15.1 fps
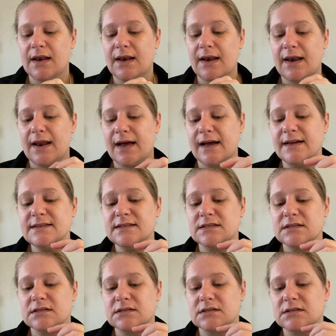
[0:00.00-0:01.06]

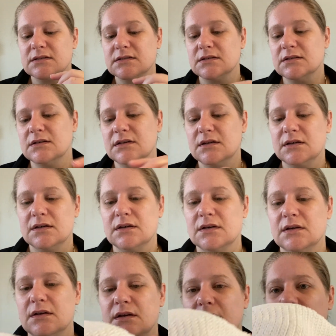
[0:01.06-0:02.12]
last.
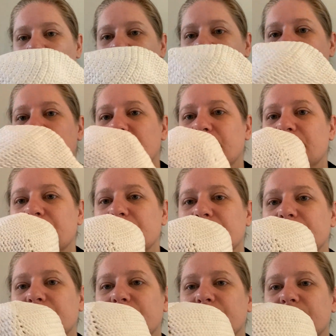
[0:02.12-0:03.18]
There
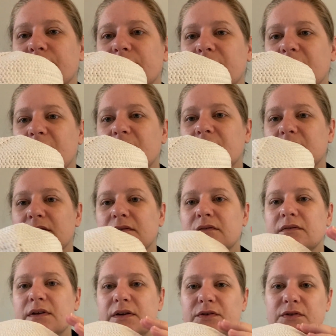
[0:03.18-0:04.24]

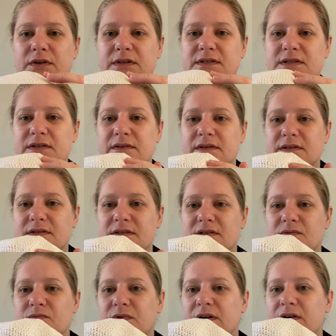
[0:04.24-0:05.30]
you can see this
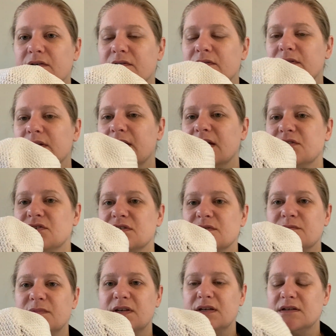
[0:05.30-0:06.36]
is where the edges
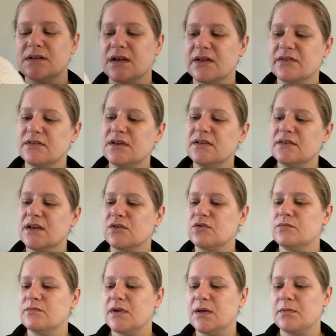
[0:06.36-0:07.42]
meet. I think that
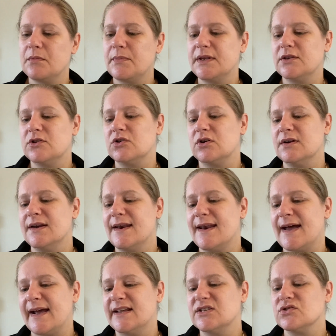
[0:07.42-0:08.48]
could maybe be done
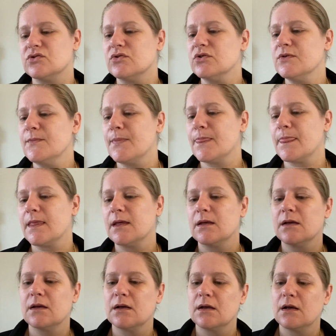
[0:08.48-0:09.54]
nicer.
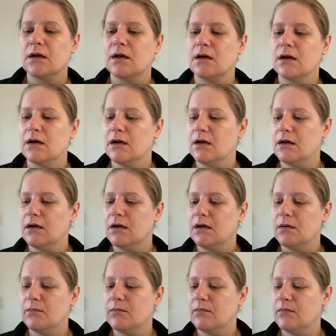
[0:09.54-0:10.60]

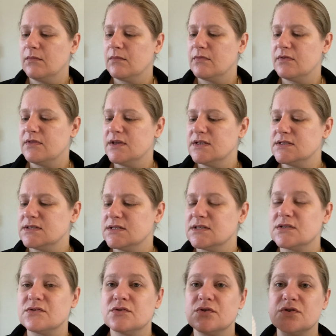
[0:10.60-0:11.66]
This
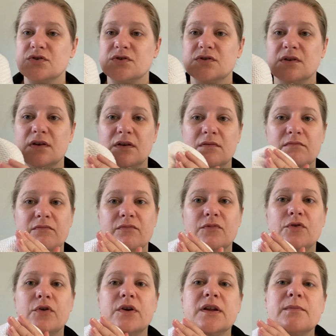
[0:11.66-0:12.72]
is this
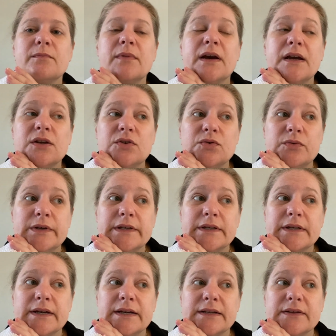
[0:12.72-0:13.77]
learning by doing
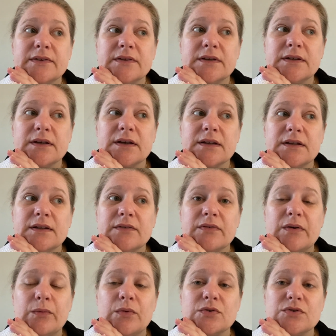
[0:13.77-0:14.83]
kind of thing, and if
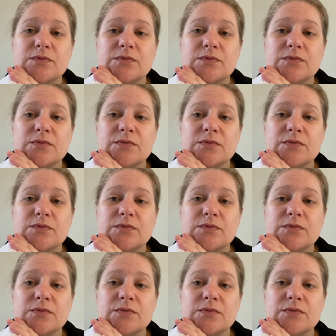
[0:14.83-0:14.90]
I want